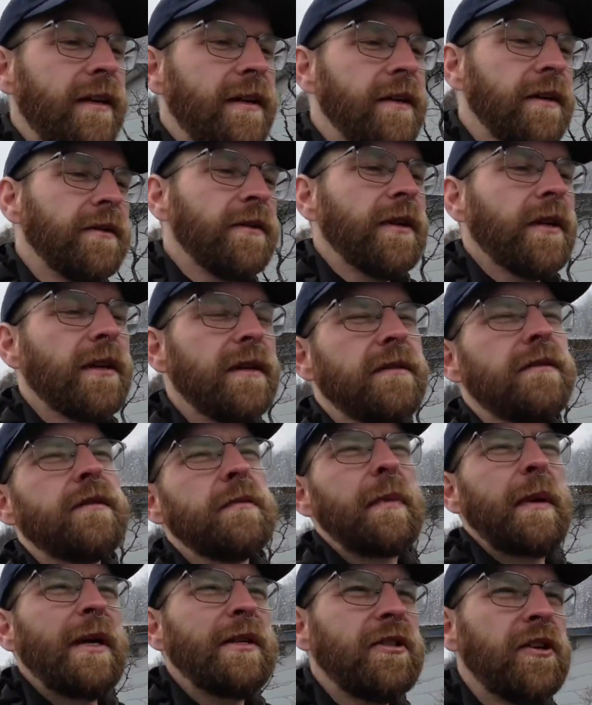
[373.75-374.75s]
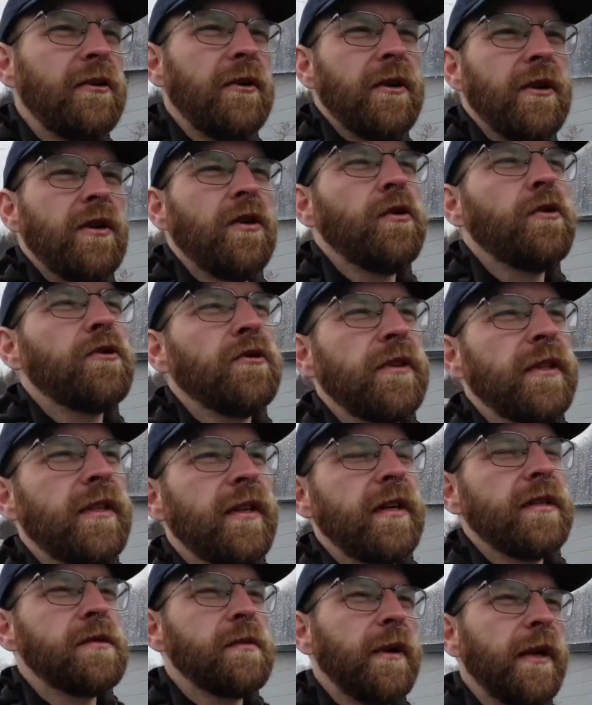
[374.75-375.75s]
You know, you can splash out on luxury
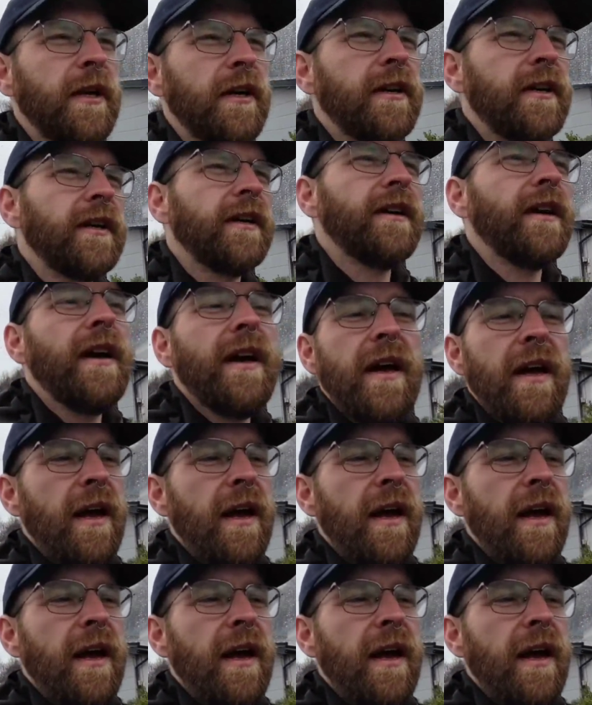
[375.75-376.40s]
things when you're here,